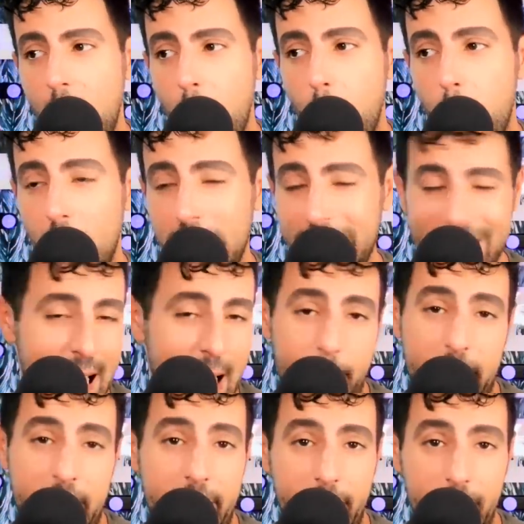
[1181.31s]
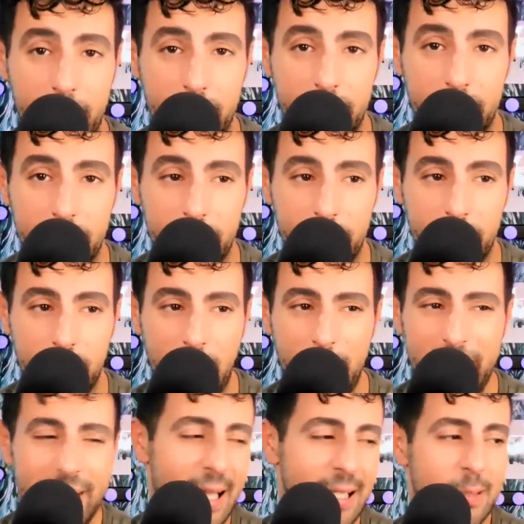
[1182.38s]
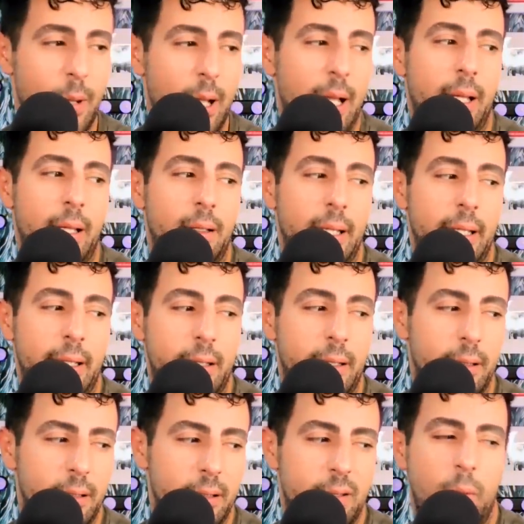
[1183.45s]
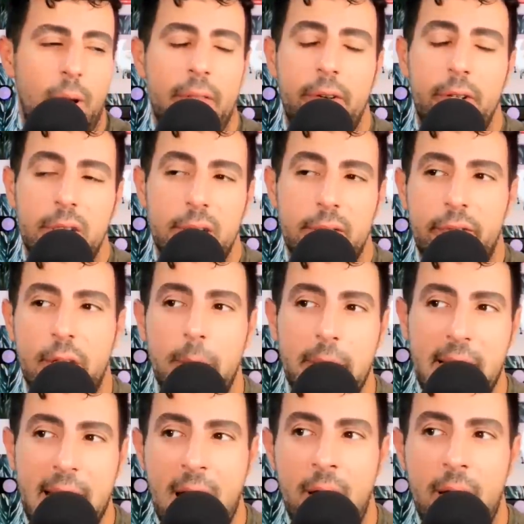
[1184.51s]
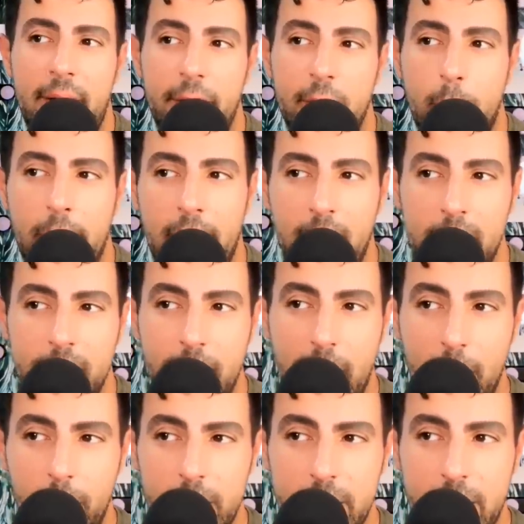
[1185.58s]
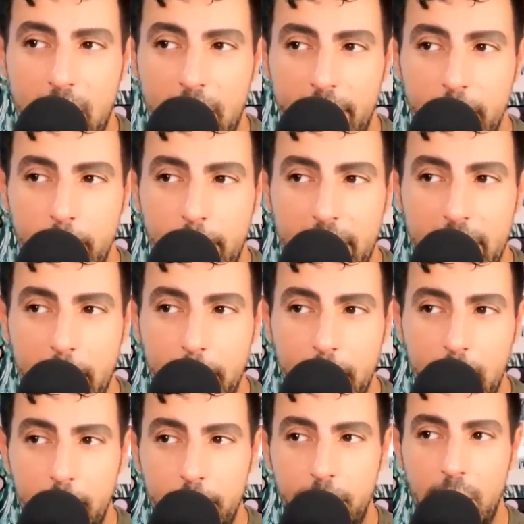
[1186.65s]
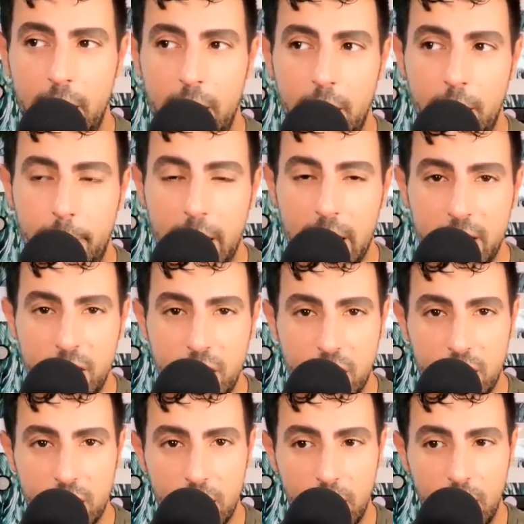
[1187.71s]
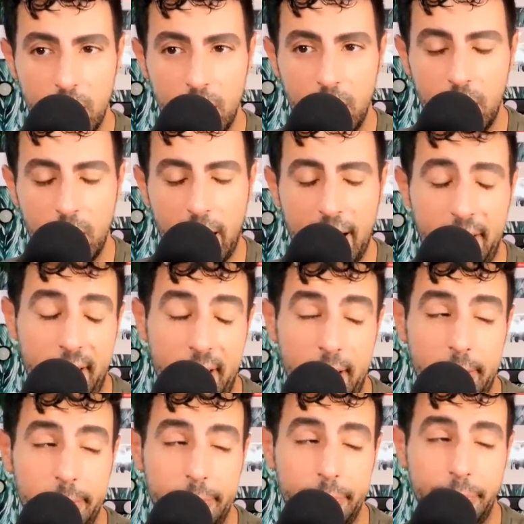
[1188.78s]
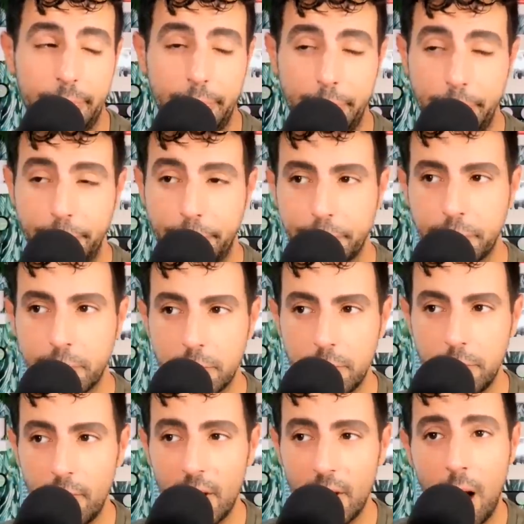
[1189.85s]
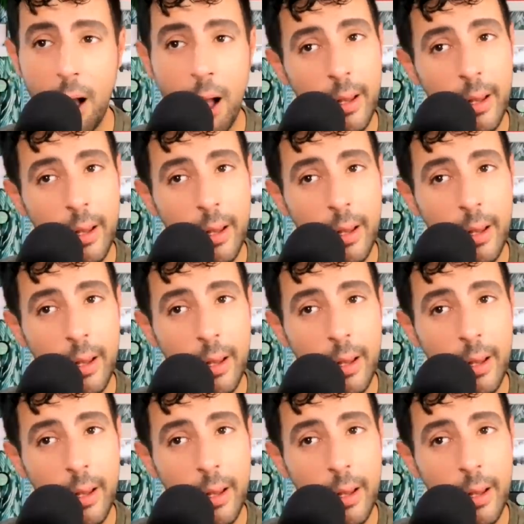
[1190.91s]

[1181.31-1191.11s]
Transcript: What's happening? Maybe that's why, like, the weather just flipping out everywhere? Is that what's got everybody up in a bunch? I don't know.